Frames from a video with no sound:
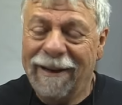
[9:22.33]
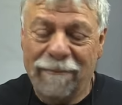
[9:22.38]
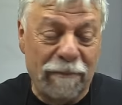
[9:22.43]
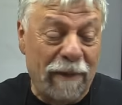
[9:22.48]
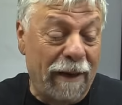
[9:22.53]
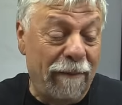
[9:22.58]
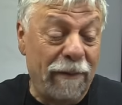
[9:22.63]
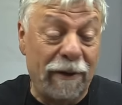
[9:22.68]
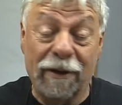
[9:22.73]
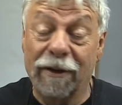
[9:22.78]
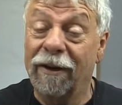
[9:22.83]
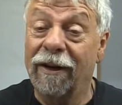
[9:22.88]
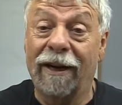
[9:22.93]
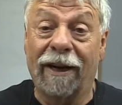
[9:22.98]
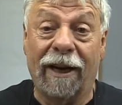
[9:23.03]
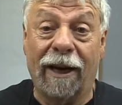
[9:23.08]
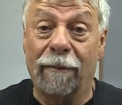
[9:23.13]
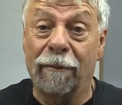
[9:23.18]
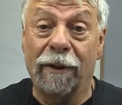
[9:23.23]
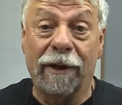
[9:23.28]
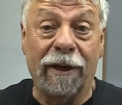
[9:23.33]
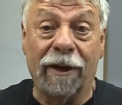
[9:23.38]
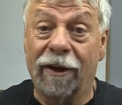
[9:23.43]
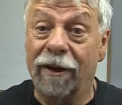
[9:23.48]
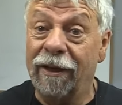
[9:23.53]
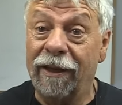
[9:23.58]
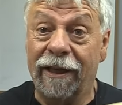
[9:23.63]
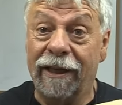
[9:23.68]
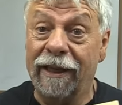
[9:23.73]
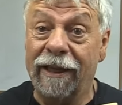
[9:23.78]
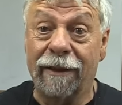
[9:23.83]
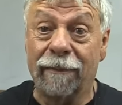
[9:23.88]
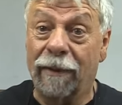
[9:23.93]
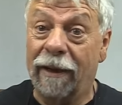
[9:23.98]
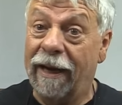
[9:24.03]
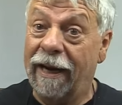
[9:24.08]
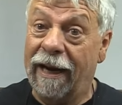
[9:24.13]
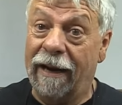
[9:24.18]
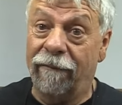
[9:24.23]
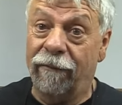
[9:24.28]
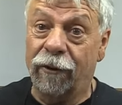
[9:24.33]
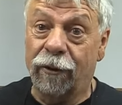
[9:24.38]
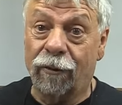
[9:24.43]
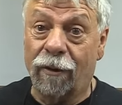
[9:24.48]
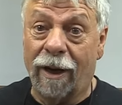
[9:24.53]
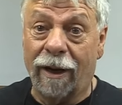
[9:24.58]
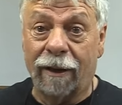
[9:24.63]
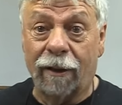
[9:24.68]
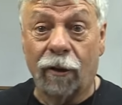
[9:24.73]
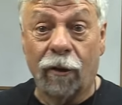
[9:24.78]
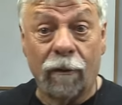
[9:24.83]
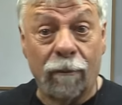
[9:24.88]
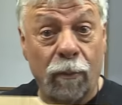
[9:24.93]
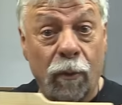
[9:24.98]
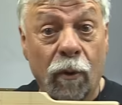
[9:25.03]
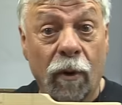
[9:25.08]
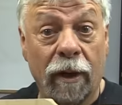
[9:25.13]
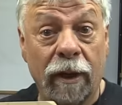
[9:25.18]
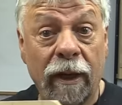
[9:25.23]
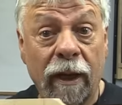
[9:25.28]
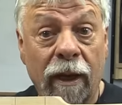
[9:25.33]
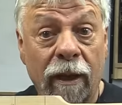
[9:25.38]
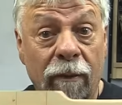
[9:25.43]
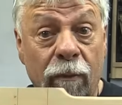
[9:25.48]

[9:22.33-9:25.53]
maybe you're at a lumber yard and you need to buy half a truckload of board,